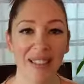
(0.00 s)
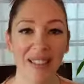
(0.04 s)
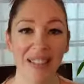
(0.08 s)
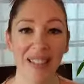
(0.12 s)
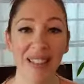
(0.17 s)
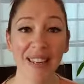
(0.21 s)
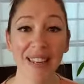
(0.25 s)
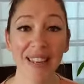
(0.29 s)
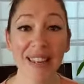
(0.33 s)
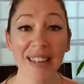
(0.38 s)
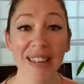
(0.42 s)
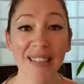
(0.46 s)

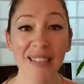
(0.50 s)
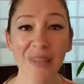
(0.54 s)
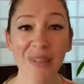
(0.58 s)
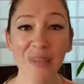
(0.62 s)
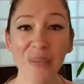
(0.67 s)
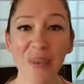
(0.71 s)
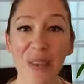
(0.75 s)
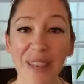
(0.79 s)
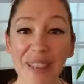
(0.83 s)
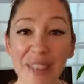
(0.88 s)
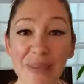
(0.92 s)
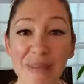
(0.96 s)
that He is
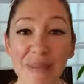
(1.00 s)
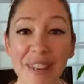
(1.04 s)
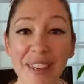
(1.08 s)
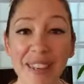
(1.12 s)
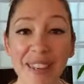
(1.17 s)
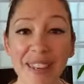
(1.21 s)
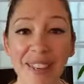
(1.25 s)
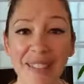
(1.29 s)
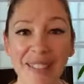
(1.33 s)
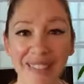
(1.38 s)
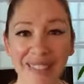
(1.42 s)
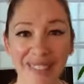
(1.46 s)
with
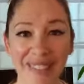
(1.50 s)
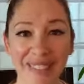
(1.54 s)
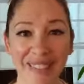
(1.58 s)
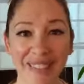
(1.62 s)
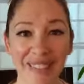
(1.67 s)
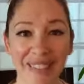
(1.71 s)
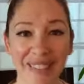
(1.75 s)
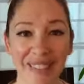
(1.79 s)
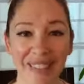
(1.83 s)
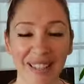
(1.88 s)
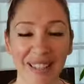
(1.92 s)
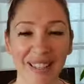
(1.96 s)
me,
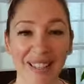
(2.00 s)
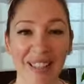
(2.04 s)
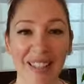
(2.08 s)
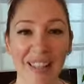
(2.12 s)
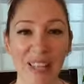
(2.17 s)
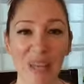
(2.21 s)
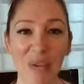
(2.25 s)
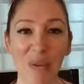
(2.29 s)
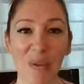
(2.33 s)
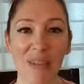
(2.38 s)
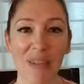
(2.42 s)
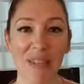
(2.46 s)
that
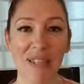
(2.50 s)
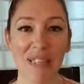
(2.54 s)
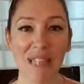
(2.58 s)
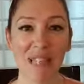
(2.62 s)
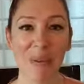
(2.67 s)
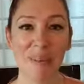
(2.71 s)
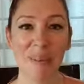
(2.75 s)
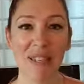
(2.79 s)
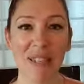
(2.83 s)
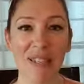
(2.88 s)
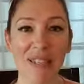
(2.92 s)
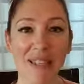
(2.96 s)
He will lead
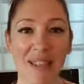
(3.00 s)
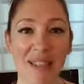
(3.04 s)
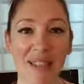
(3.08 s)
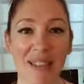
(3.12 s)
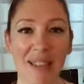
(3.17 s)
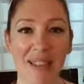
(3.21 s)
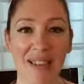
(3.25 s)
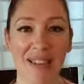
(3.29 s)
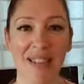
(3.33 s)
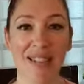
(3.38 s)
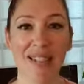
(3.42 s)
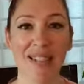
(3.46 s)
me to the
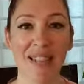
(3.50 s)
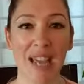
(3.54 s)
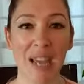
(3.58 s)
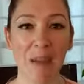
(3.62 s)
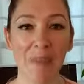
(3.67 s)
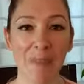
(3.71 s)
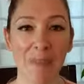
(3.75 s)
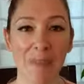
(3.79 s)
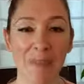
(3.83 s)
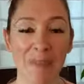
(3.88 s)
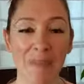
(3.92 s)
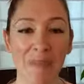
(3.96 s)
next step,